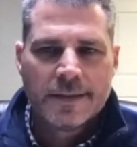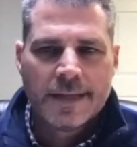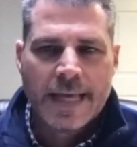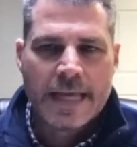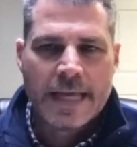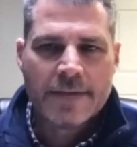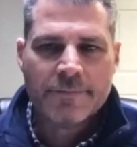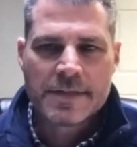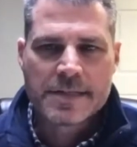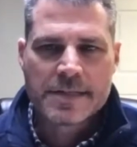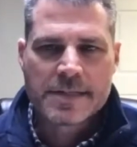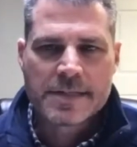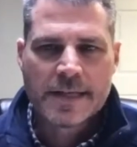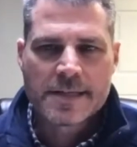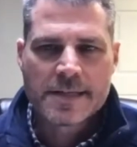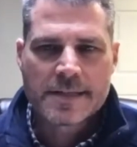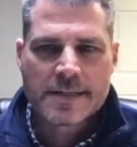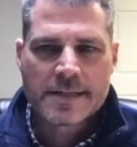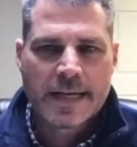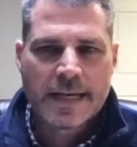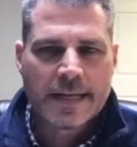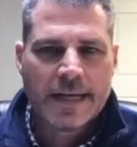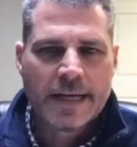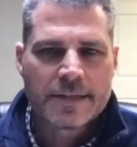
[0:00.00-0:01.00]
He even says,
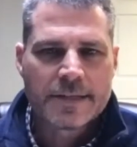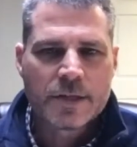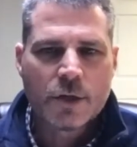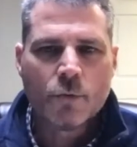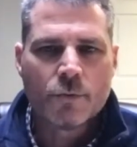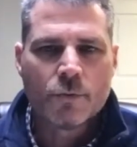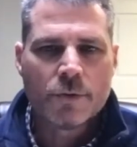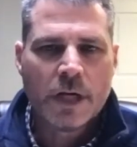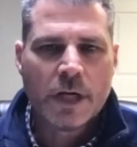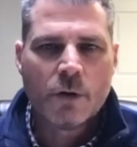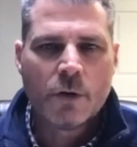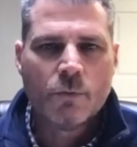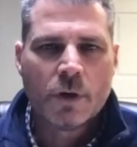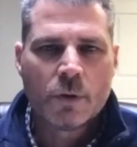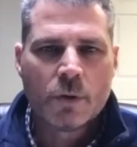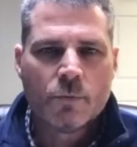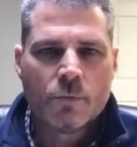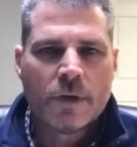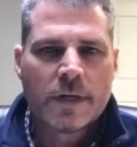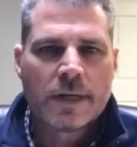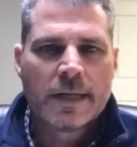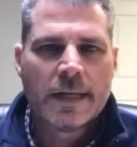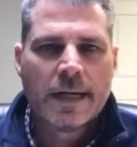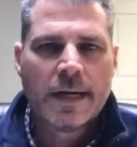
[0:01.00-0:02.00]
I, I told no one
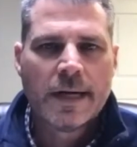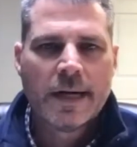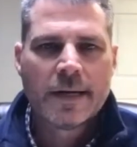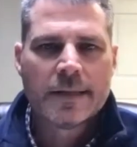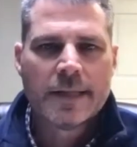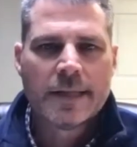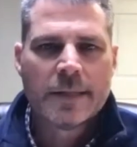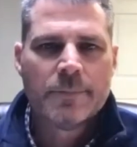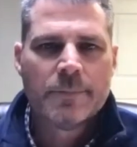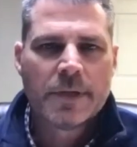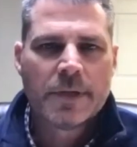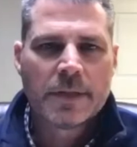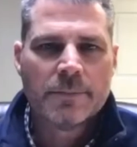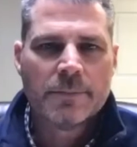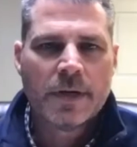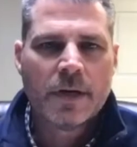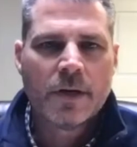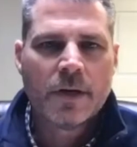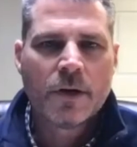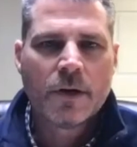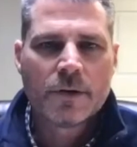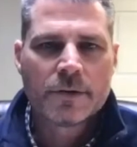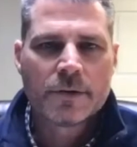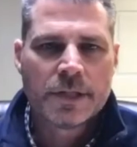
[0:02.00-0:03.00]
what God had put in my
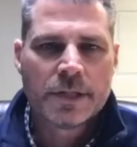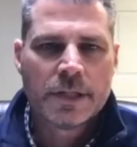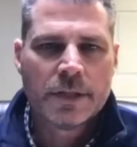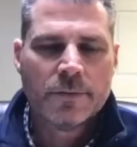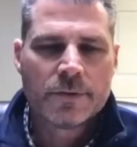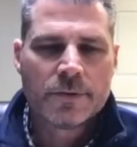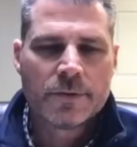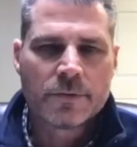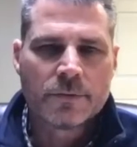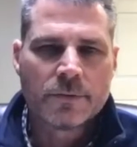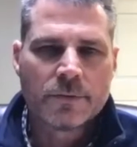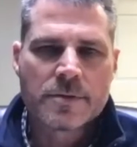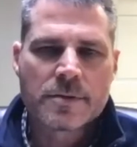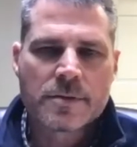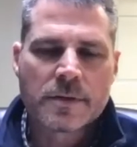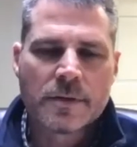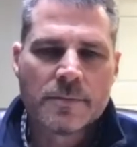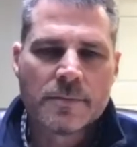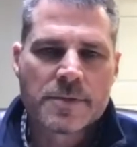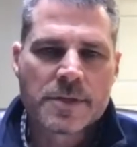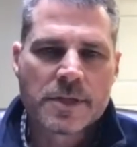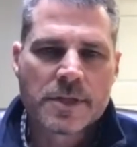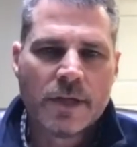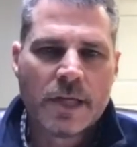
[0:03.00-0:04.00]
heart to do in
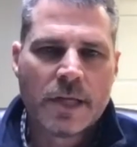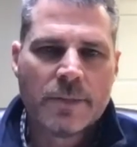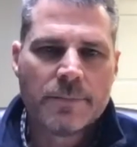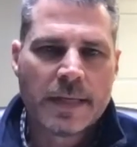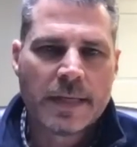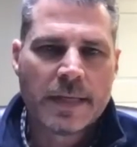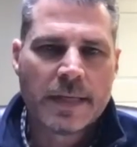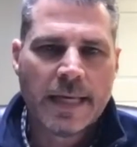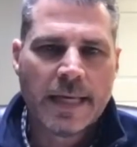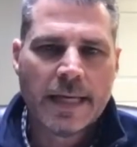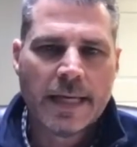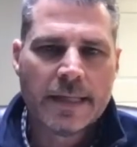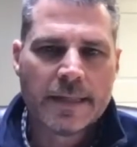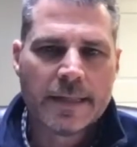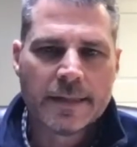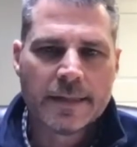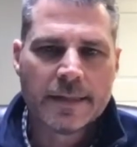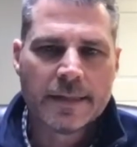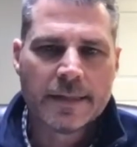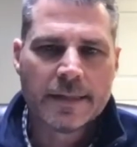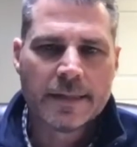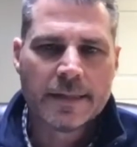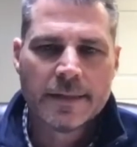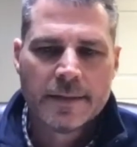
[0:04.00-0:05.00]
Jerusalem. So he began
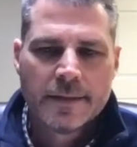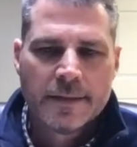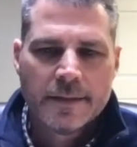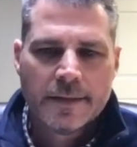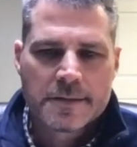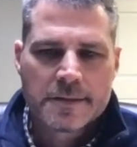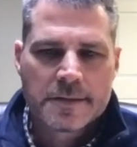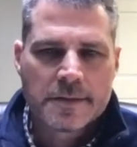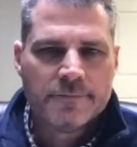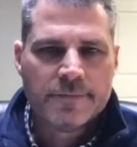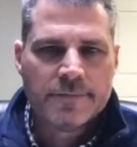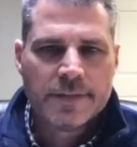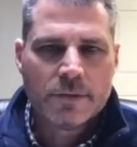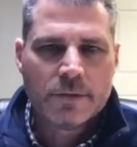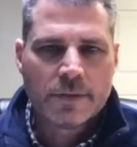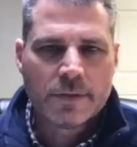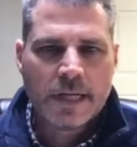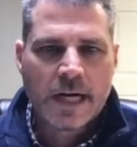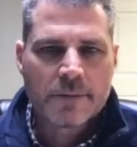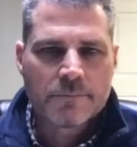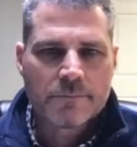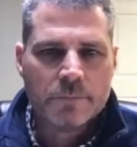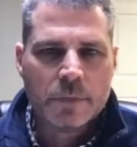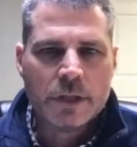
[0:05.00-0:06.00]
uh, to
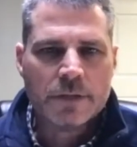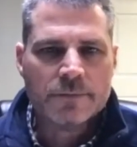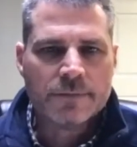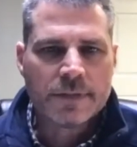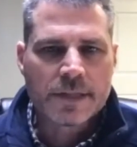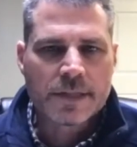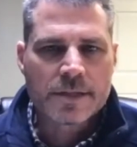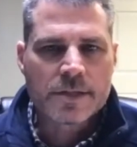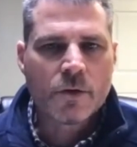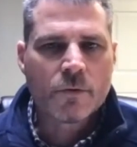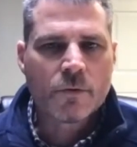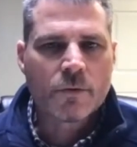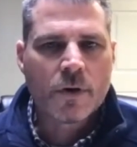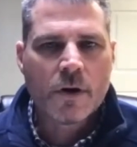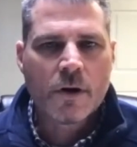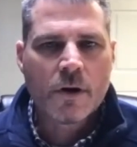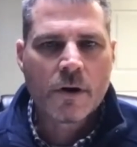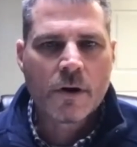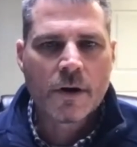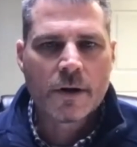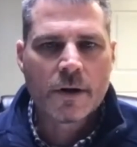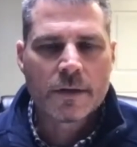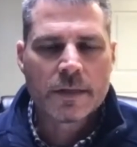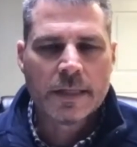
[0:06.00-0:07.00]
feel God move in his own
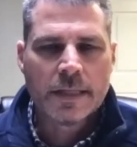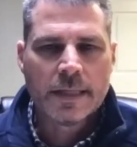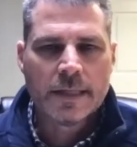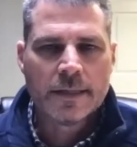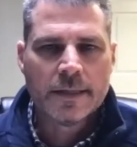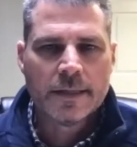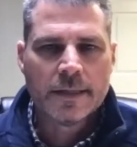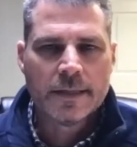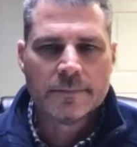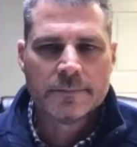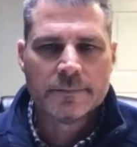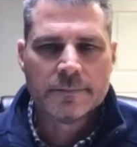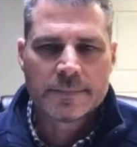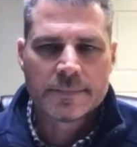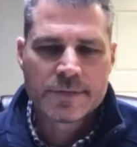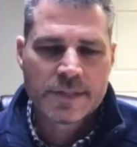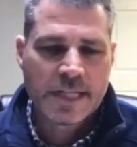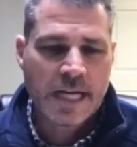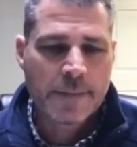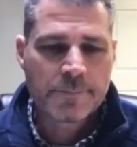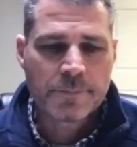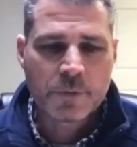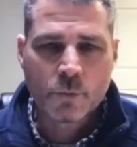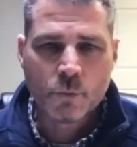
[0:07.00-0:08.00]
heart. And um,
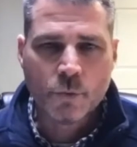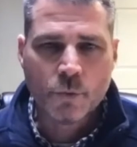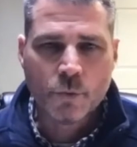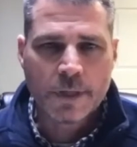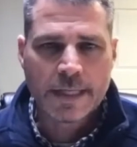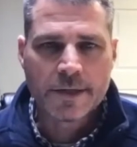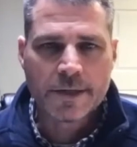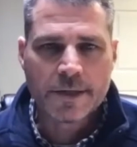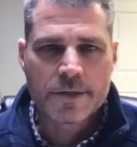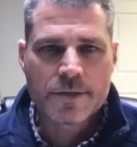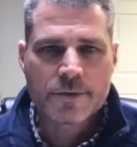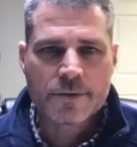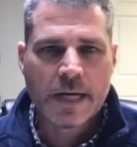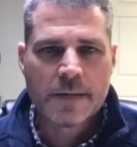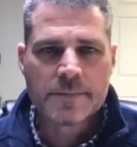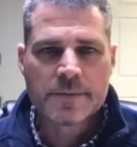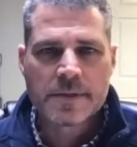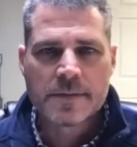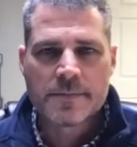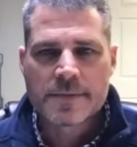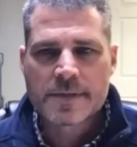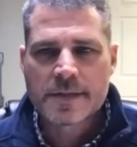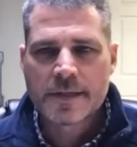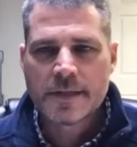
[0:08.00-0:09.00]
chapter one, he describes
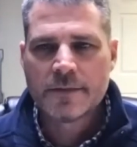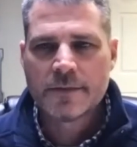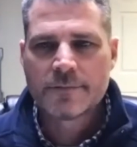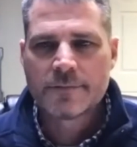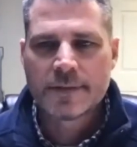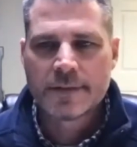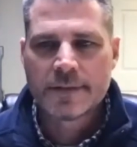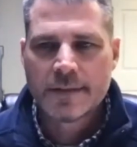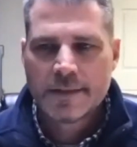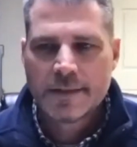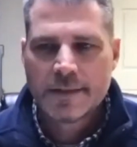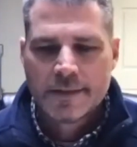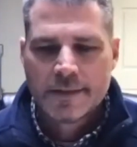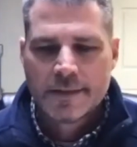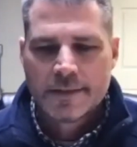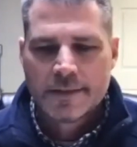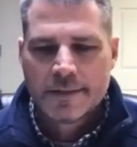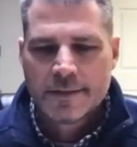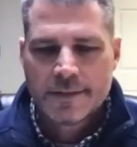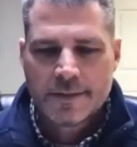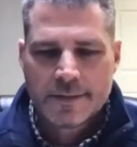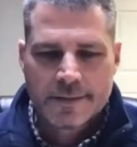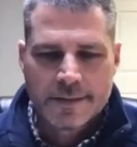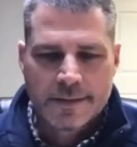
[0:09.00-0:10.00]
himself that
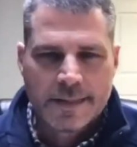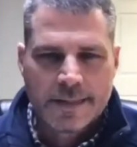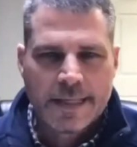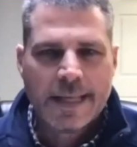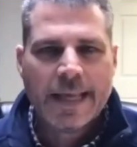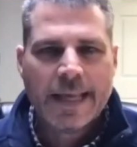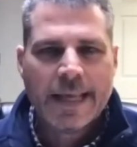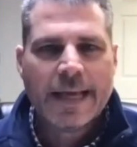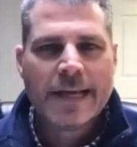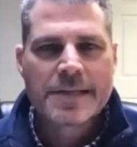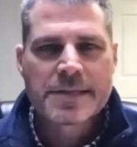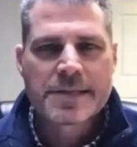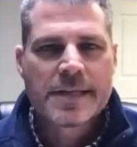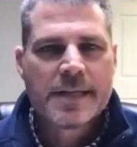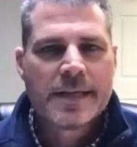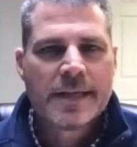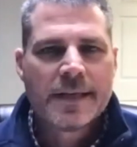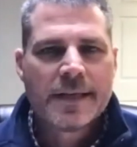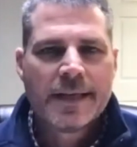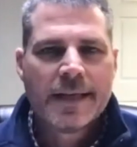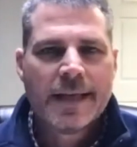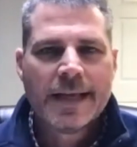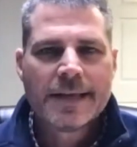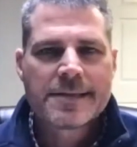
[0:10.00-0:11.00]
uh, that he has
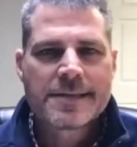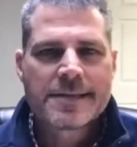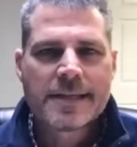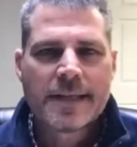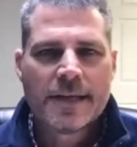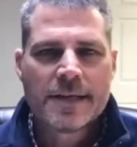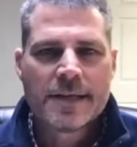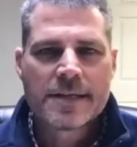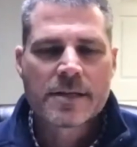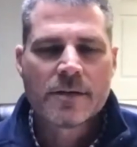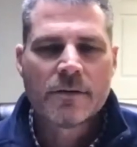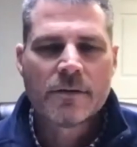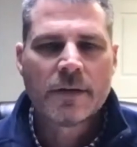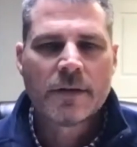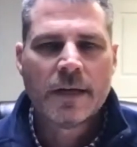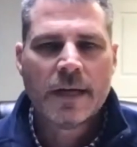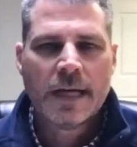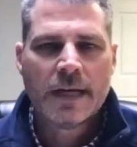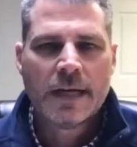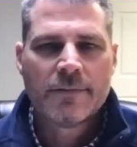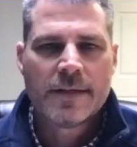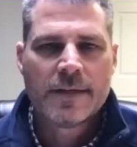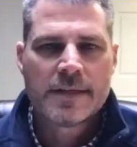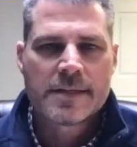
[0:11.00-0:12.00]
he has sin in his own
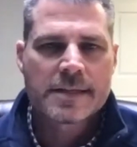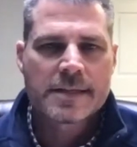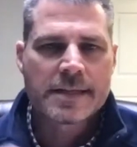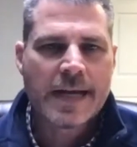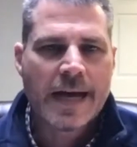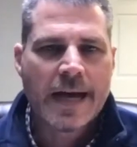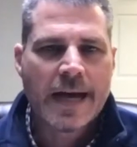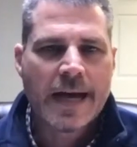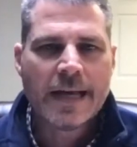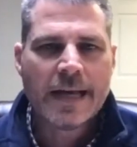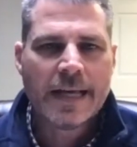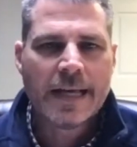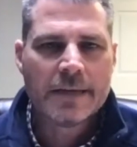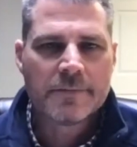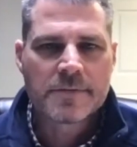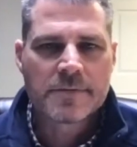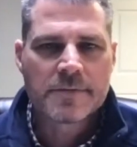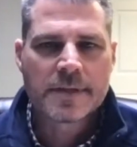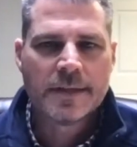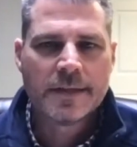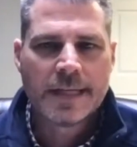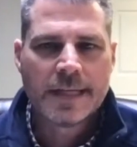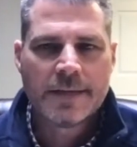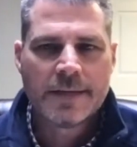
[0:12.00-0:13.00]
life. He says, I have
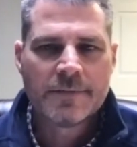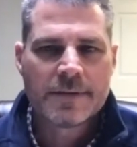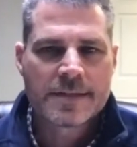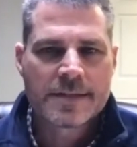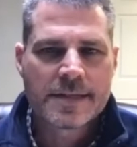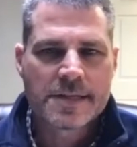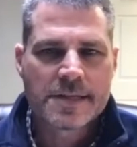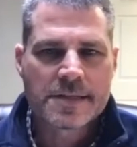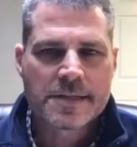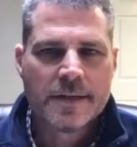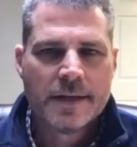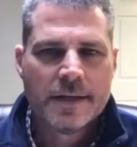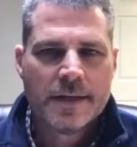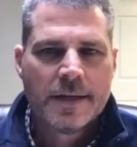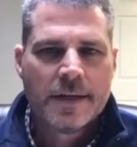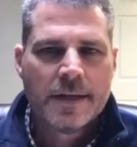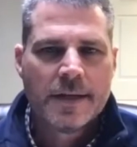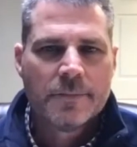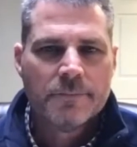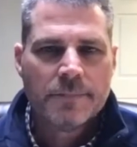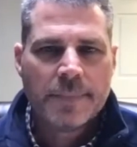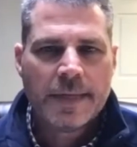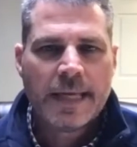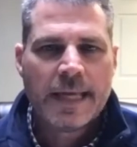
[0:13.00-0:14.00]
sinned. He even says,
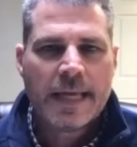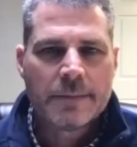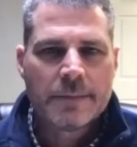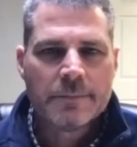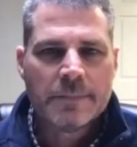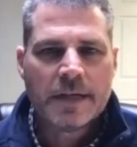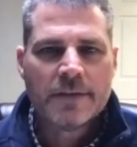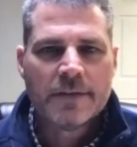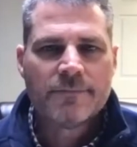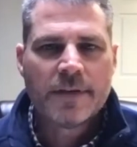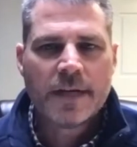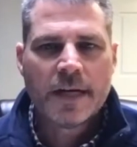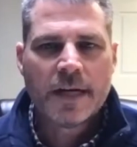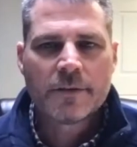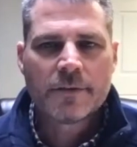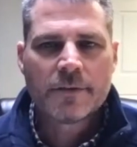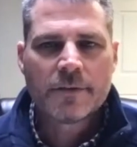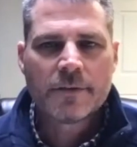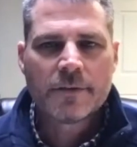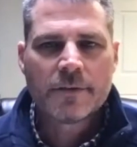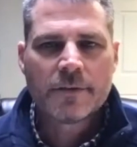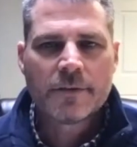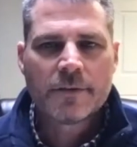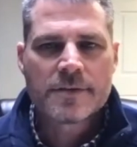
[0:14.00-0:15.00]
me and my
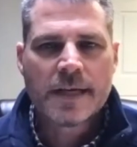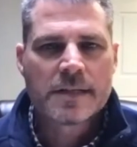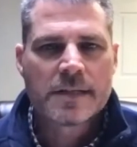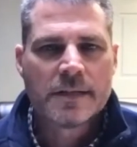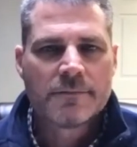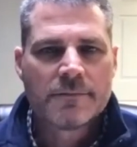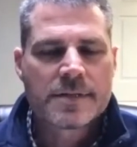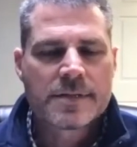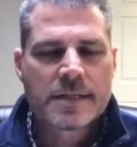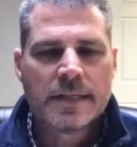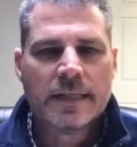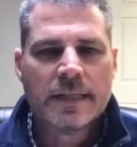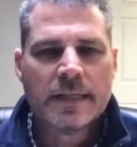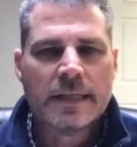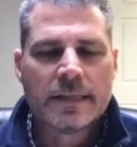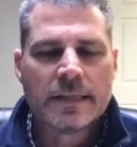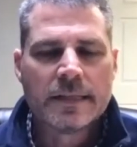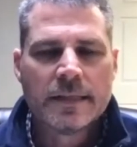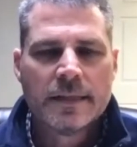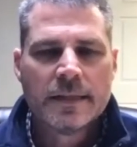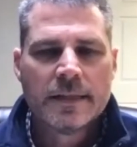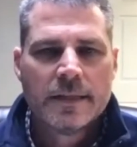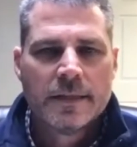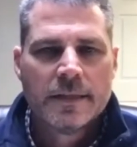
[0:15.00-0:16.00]
father's house have
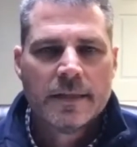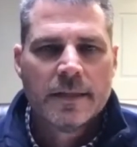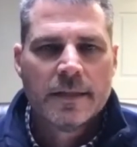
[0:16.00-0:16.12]
sinned.